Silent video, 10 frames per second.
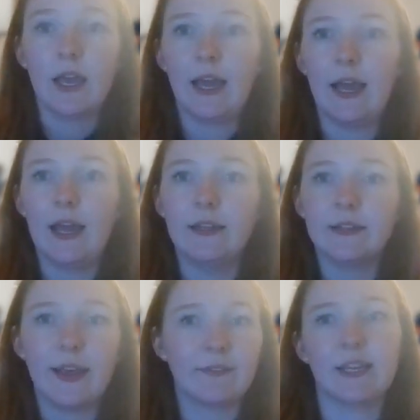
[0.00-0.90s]
and
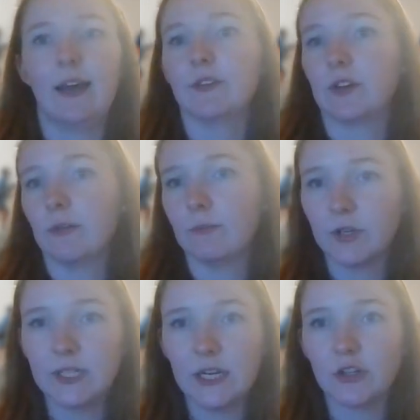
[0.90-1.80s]
they have to have a certain
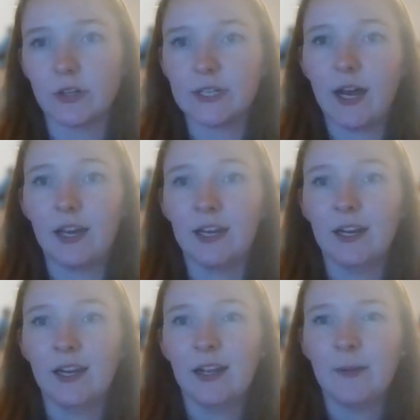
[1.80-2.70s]
procedure done,
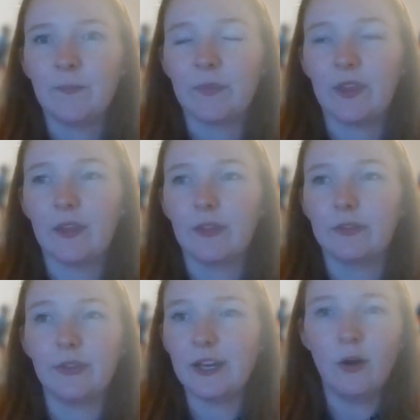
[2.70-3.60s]

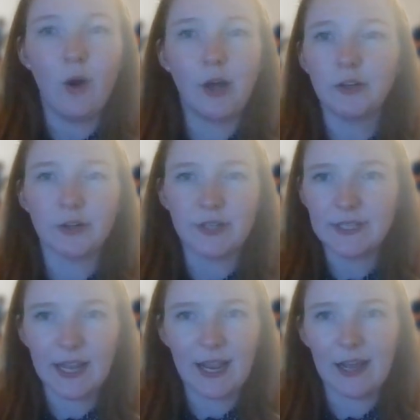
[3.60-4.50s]
they don't
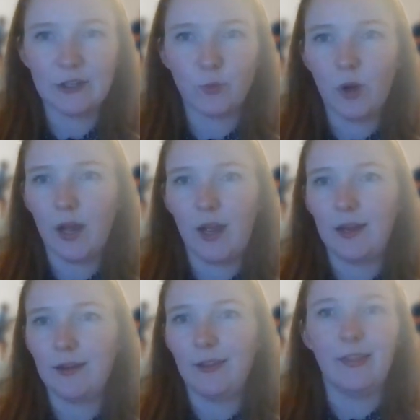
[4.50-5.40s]
understand
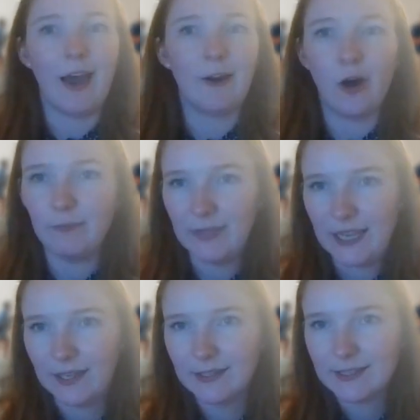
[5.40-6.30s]
what that all
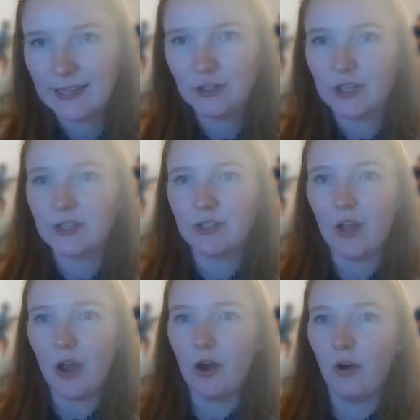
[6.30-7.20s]
means. They just
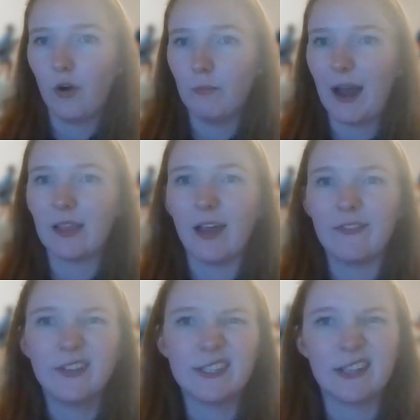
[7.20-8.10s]
know my
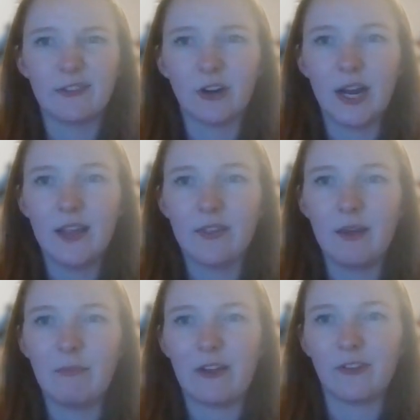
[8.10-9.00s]
life is different
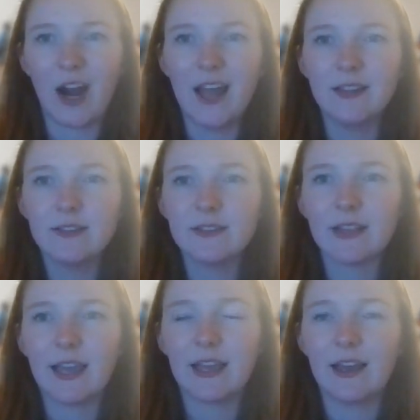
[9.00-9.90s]
than my friends,
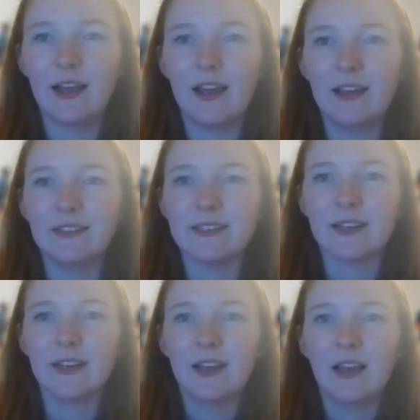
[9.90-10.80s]
and
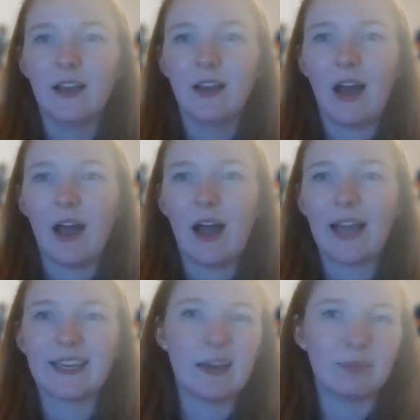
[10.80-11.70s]

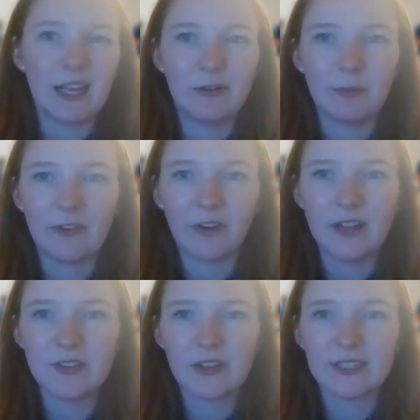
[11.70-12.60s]
I can't play with my
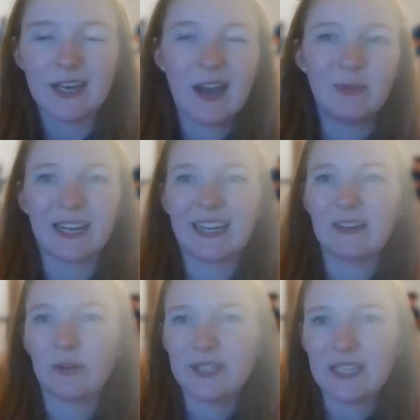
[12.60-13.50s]
friends all the time, and I
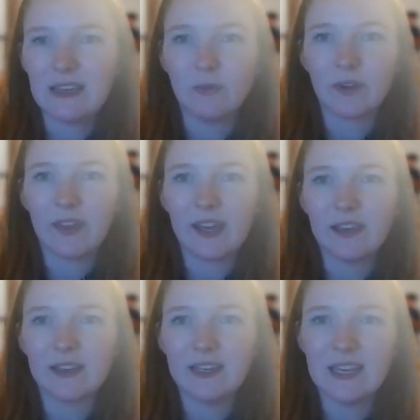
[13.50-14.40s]
can't always eat what
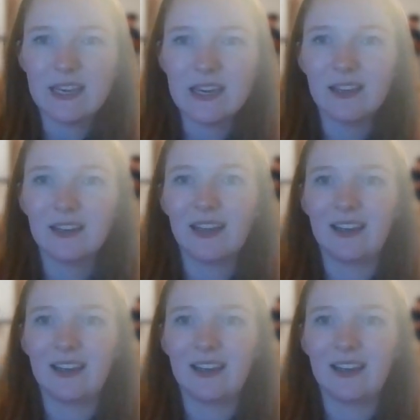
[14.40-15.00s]
they can eat,